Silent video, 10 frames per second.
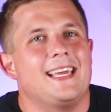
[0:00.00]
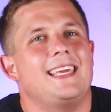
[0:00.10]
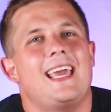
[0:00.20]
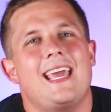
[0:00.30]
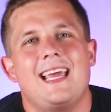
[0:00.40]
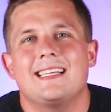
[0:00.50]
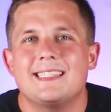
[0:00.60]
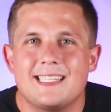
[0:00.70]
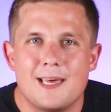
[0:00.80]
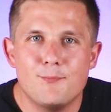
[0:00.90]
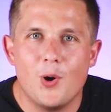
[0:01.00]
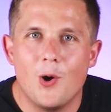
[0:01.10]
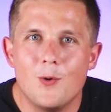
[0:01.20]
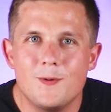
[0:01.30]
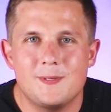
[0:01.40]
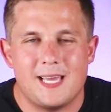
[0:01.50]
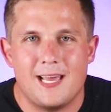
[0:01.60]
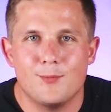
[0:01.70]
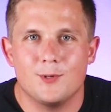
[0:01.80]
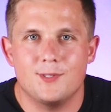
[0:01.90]
I can't set both
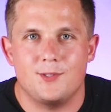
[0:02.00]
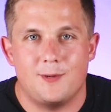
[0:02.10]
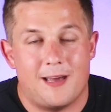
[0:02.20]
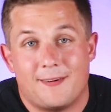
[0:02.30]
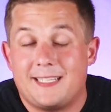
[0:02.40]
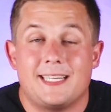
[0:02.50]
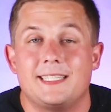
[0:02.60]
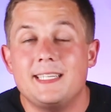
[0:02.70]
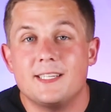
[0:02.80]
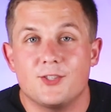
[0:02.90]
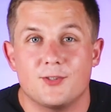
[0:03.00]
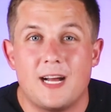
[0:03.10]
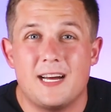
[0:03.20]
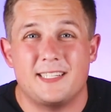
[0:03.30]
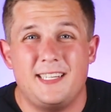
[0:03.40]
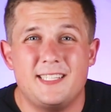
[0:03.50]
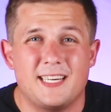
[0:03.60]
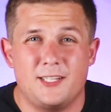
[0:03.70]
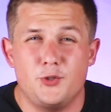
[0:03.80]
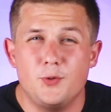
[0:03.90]
tables to have identity insert on. I need to
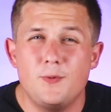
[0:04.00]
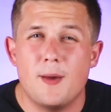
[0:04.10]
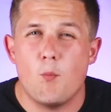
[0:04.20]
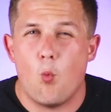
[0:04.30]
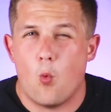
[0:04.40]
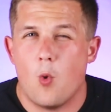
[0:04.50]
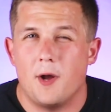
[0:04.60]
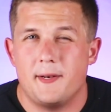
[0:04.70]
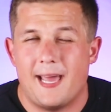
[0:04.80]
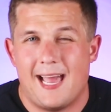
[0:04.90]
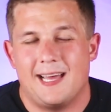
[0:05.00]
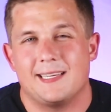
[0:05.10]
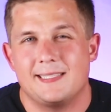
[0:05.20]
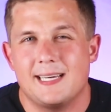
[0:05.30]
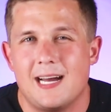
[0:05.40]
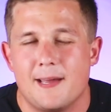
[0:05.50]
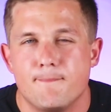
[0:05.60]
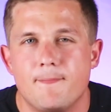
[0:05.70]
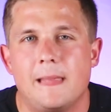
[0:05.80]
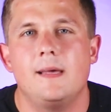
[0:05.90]
kind of do them one at a
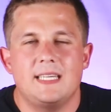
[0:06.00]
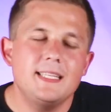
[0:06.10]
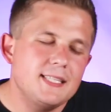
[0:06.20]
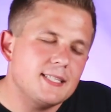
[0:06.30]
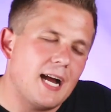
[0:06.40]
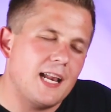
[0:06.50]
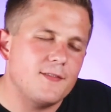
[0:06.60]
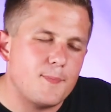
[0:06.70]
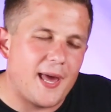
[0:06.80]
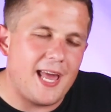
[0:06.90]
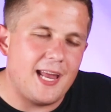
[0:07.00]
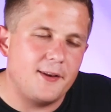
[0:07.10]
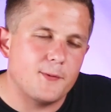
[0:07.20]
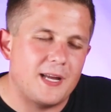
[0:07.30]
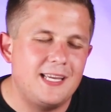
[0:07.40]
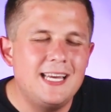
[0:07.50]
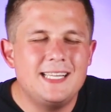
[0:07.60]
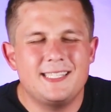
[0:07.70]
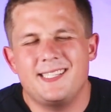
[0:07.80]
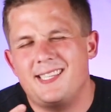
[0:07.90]
time. And this is kind of a pain, right?
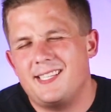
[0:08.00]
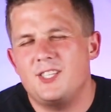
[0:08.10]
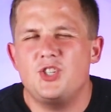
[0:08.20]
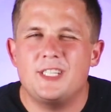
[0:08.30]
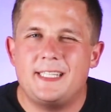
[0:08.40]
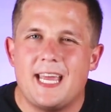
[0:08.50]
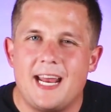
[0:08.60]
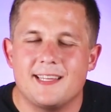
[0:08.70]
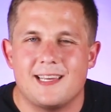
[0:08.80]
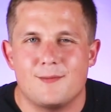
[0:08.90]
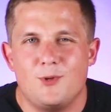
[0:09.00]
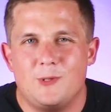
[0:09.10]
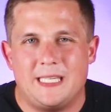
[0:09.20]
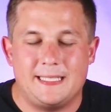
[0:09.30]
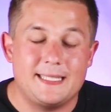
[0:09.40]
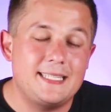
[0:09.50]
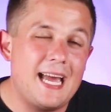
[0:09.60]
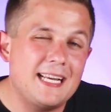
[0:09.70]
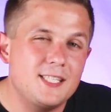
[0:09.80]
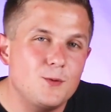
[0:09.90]
Since this is just data that I'm using to
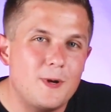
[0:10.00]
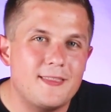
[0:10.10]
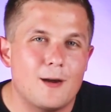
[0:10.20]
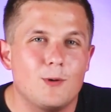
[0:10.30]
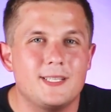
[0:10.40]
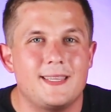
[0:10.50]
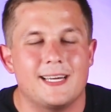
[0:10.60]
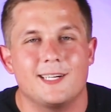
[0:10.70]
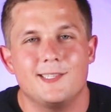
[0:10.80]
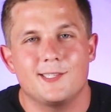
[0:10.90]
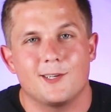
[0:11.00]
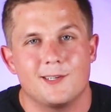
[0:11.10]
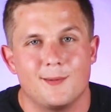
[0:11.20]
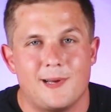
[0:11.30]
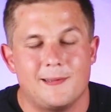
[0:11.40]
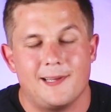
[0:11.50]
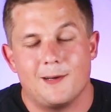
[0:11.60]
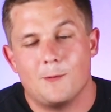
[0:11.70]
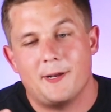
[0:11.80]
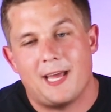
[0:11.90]
test with, I wasn't that concerned about
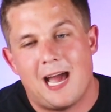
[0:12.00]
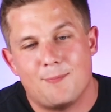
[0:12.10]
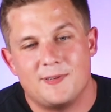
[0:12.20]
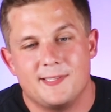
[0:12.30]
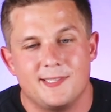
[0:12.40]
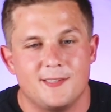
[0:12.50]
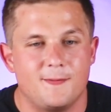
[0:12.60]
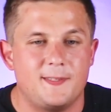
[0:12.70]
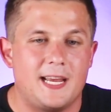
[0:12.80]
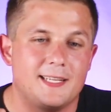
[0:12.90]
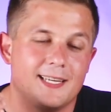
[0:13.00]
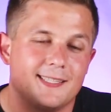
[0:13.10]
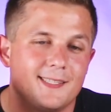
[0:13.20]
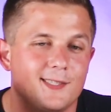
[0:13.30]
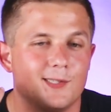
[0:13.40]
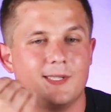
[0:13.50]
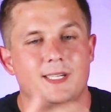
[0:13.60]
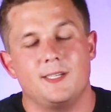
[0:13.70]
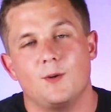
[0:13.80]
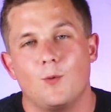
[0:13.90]
like what happens if data gets
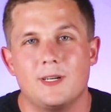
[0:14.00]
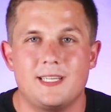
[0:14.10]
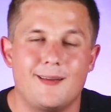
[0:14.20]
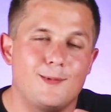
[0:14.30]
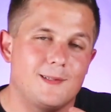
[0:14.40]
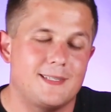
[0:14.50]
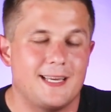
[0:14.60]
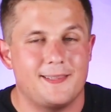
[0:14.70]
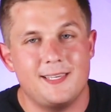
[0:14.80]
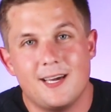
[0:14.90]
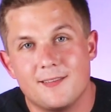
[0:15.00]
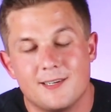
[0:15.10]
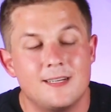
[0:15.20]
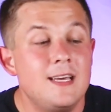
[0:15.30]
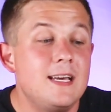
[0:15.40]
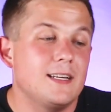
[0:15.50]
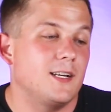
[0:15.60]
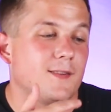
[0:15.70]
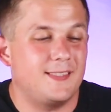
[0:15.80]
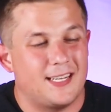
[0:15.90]
inserted into one table and not the other.
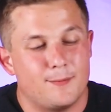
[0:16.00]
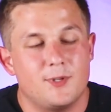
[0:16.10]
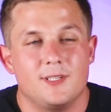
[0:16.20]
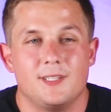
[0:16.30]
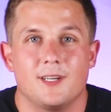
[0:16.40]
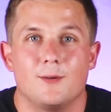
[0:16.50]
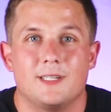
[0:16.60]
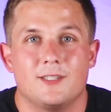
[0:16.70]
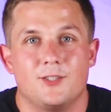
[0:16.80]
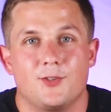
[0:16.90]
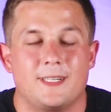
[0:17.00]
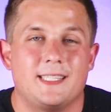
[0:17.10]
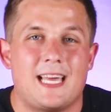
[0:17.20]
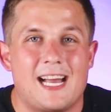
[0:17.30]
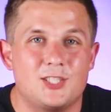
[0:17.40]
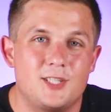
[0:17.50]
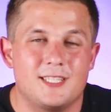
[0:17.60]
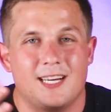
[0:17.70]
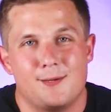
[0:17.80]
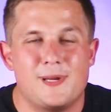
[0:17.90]
Could have set up, a transaction
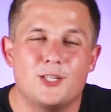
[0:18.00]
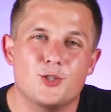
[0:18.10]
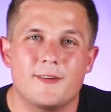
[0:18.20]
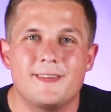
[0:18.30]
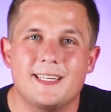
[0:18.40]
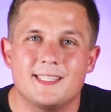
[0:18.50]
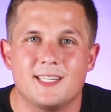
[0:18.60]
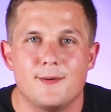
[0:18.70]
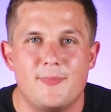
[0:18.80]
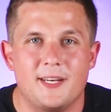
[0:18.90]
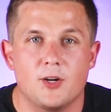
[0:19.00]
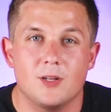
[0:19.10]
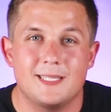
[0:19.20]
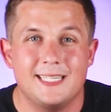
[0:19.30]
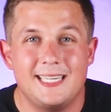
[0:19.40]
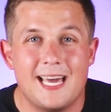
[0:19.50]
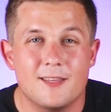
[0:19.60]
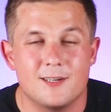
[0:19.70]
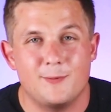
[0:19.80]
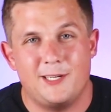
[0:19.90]
to kind of make sure everything's committed all
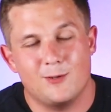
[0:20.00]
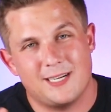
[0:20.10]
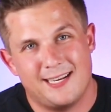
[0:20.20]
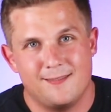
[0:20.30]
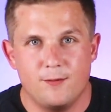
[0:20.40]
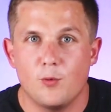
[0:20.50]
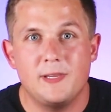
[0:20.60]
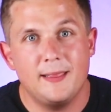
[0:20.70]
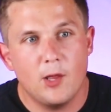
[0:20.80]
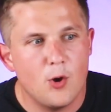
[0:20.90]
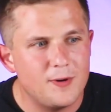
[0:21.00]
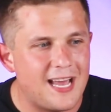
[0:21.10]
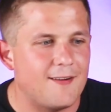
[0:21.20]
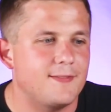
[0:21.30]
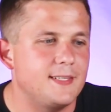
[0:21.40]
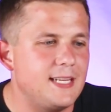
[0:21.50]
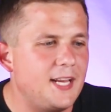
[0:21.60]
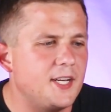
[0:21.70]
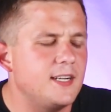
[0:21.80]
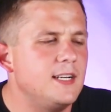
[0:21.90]
together and we don't kind of only load half the
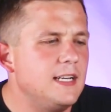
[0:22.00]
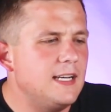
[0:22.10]
data.